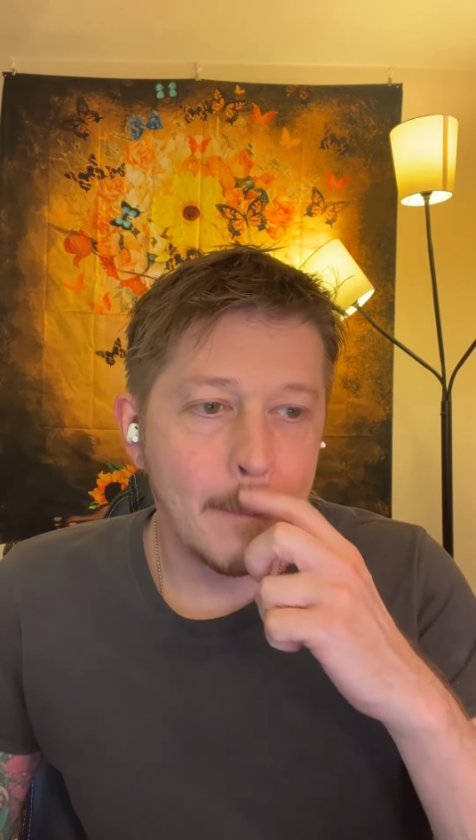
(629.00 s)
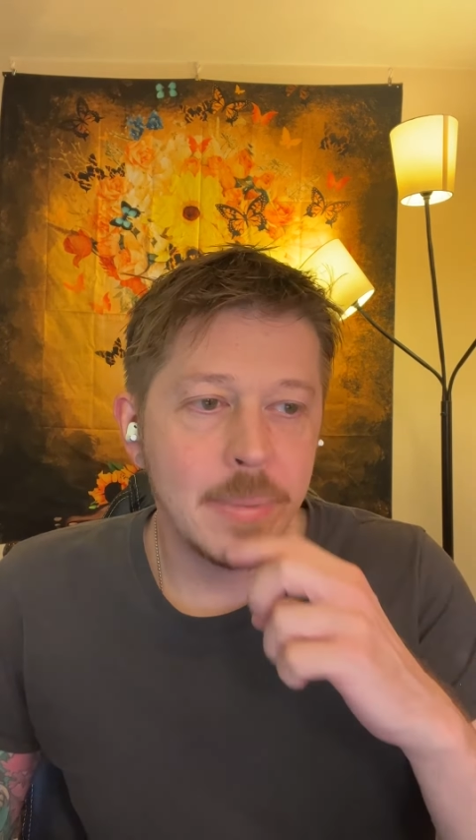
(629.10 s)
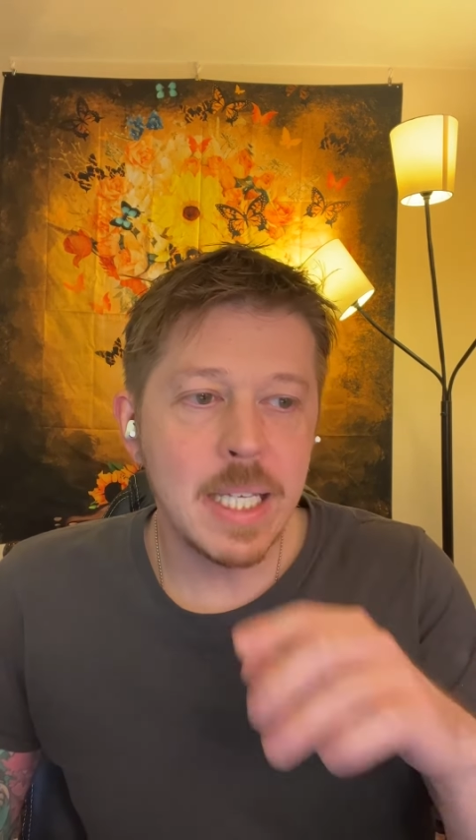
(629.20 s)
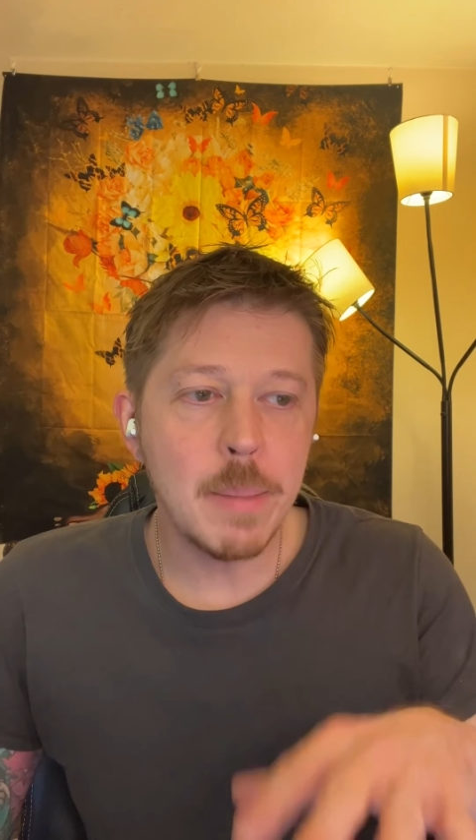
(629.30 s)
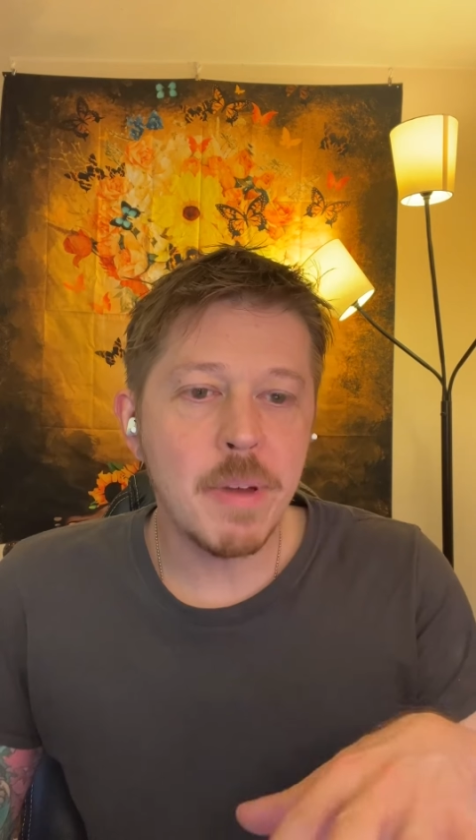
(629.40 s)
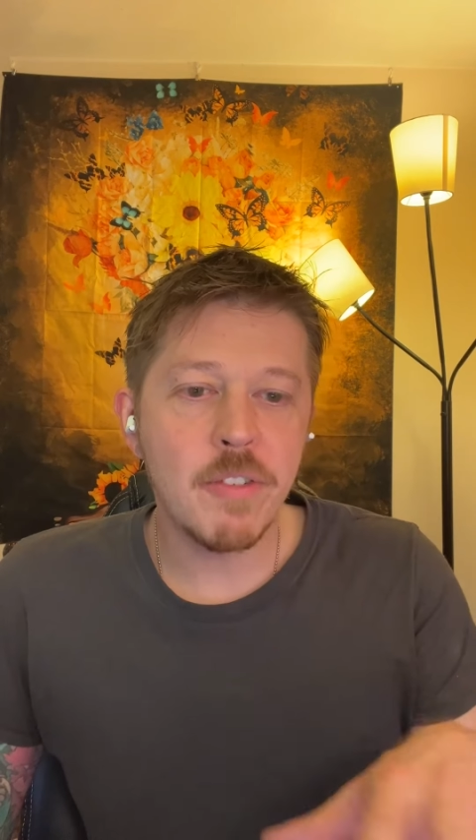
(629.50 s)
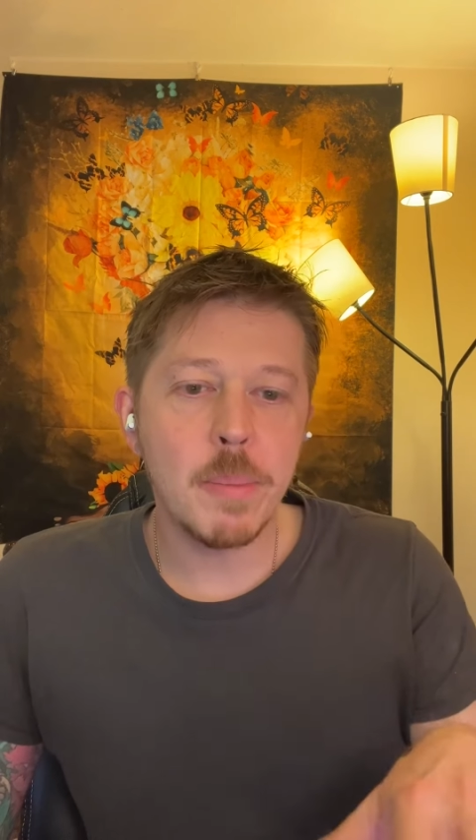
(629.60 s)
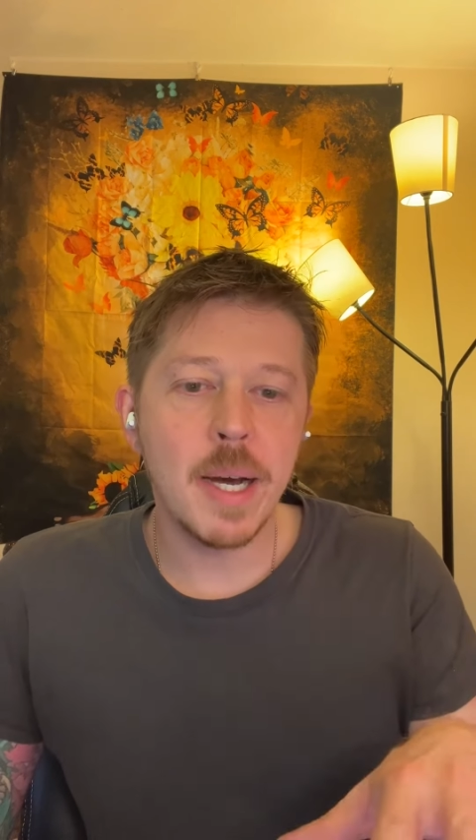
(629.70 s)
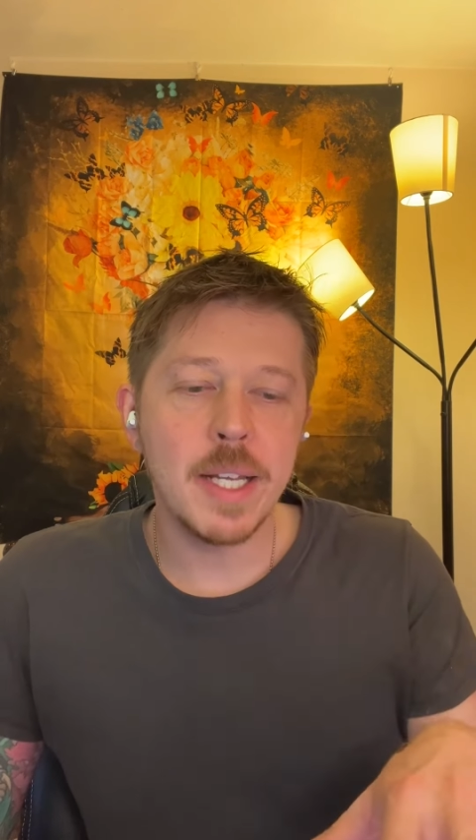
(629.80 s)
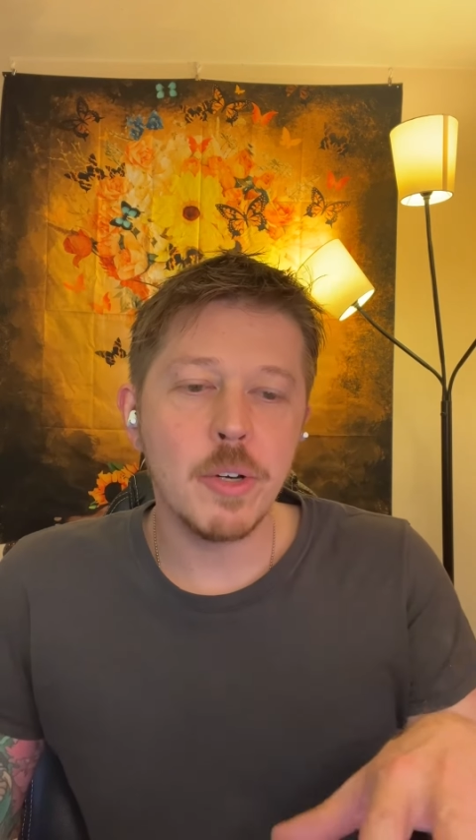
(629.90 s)
Keep
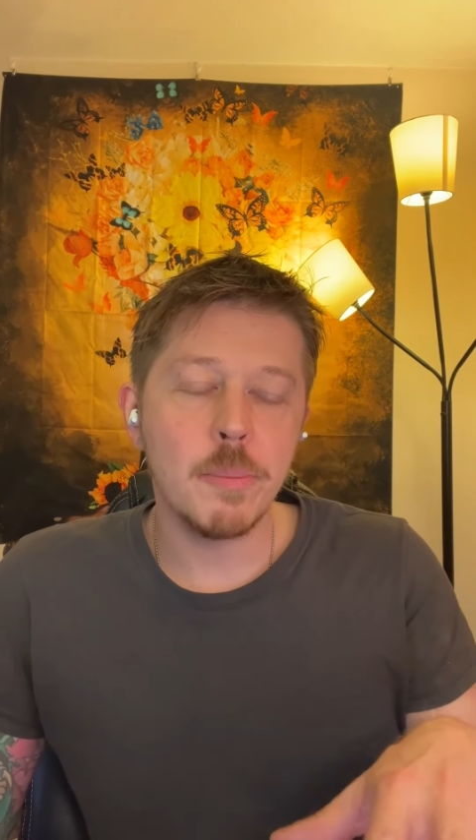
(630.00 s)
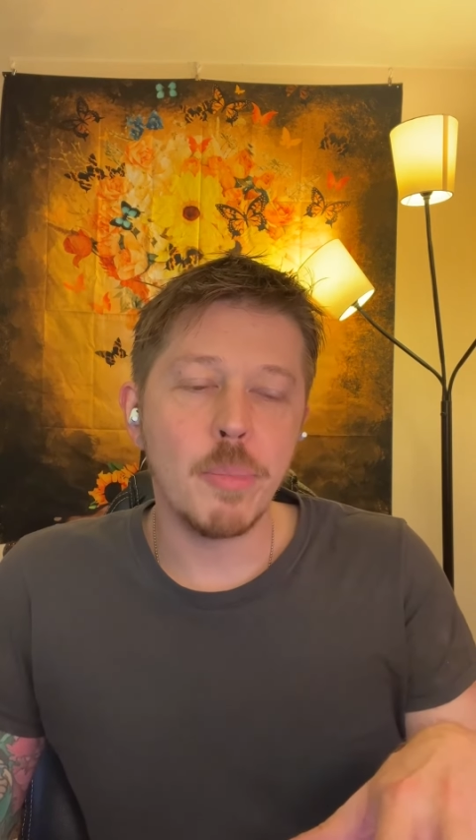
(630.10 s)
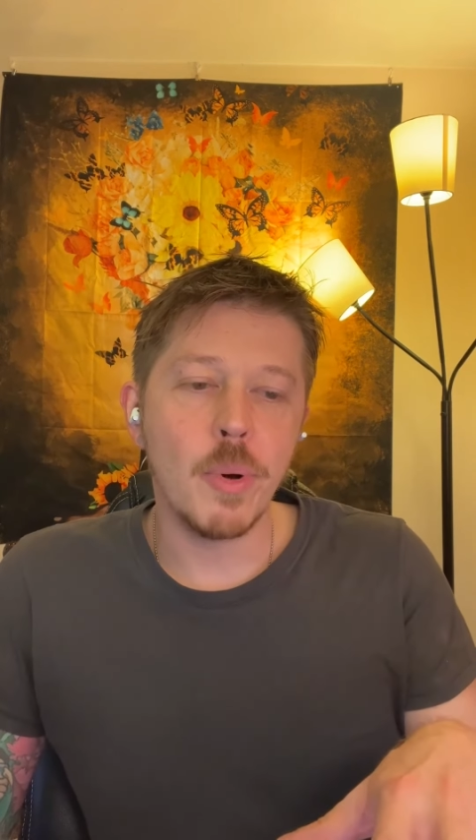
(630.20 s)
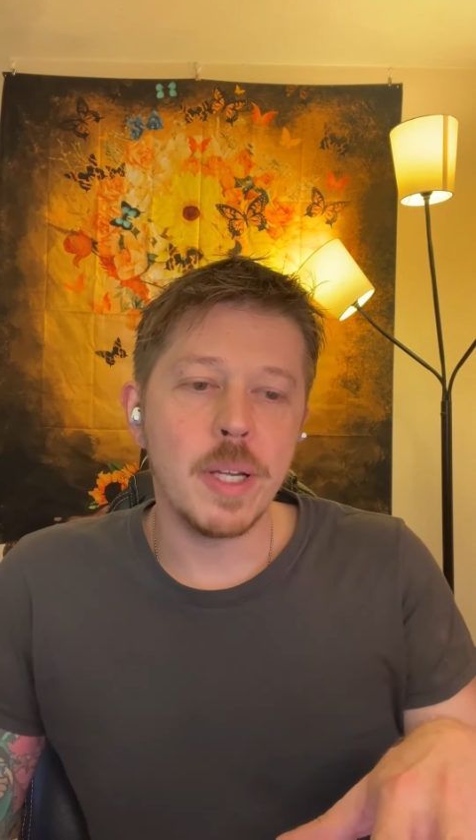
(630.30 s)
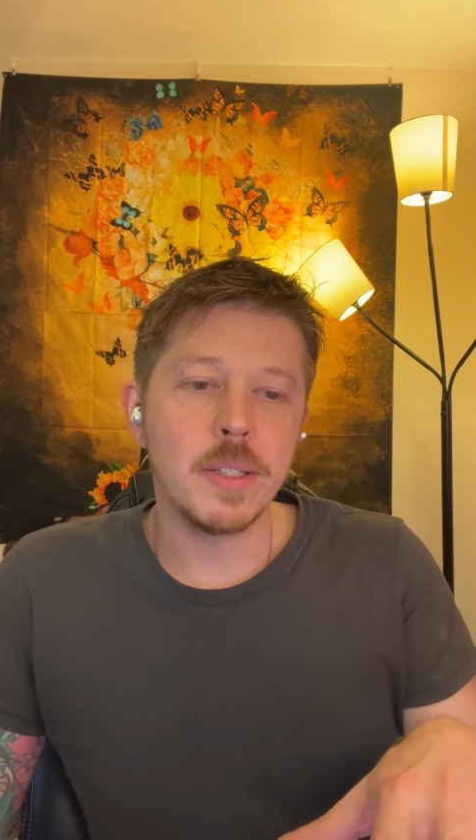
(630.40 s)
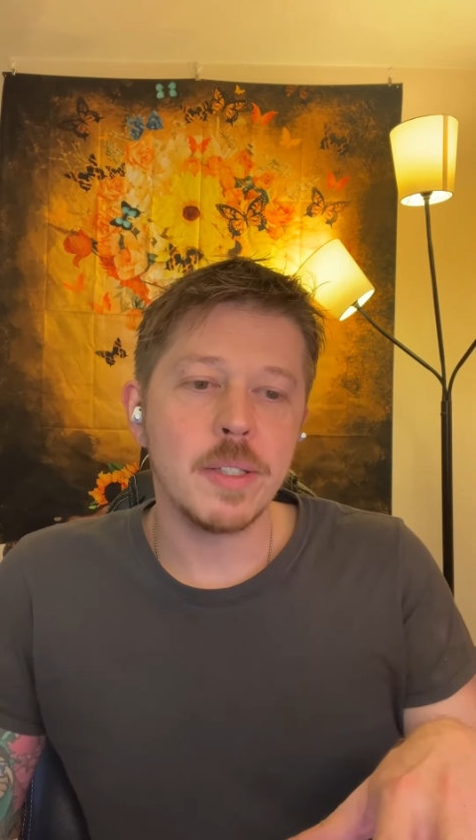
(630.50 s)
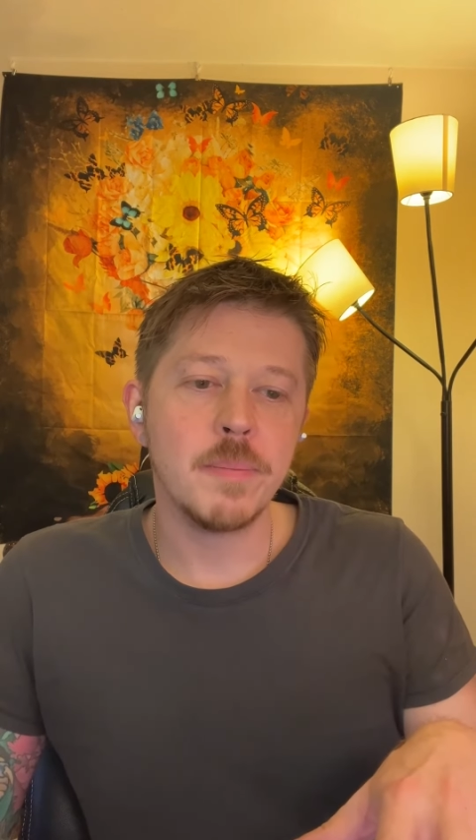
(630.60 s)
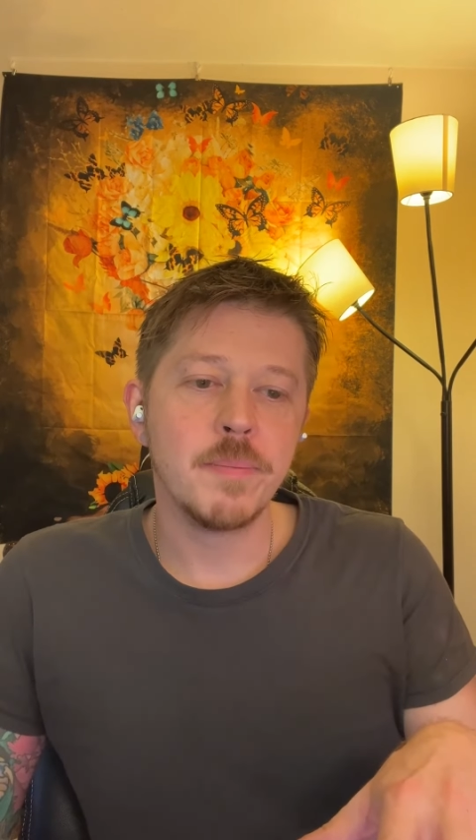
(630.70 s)
everybody on point.